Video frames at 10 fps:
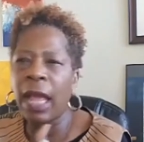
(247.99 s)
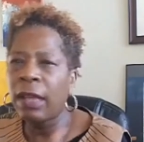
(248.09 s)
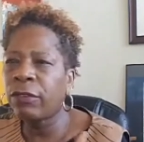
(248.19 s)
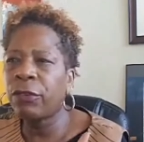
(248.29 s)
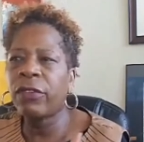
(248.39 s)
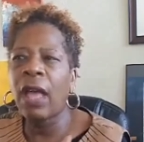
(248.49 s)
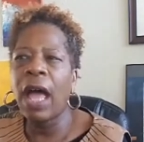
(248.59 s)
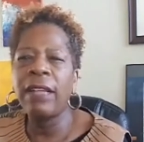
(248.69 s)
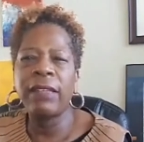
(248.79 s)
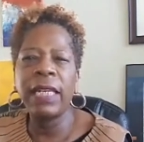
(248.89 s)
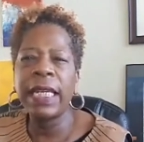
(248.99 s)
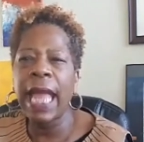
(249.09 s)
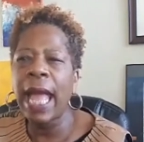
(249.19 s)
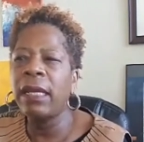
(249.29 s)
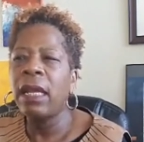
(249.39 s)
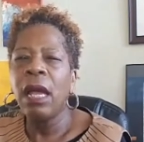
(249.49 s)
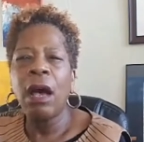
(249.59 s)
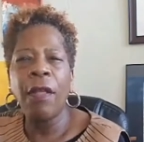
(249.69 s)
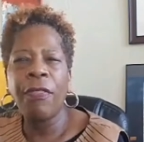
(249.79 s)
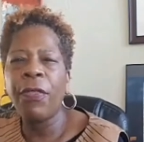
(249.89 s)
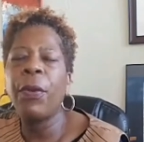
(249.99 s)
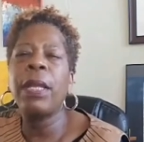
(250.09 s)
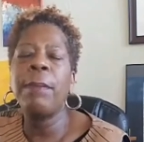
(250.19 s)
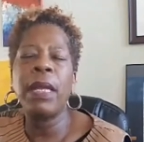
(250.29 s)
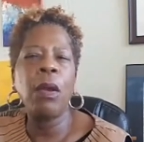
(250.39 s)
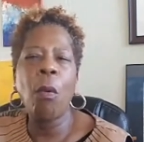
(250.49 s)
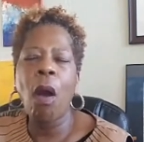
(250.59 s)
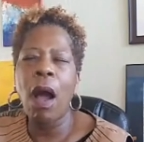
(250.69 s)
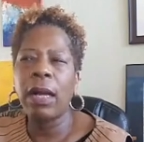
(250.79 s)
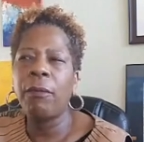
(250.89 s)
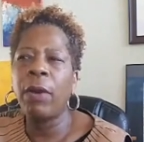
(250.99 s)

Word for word: Exercise, and again, a thirty minute walk.